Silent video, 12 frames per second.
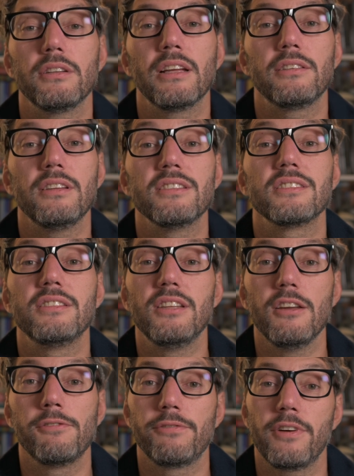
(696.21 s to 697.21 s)
that is
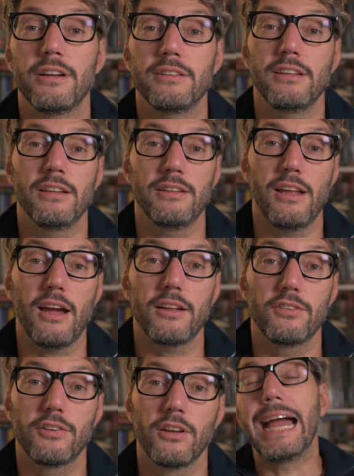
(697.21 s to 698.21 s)
different than that.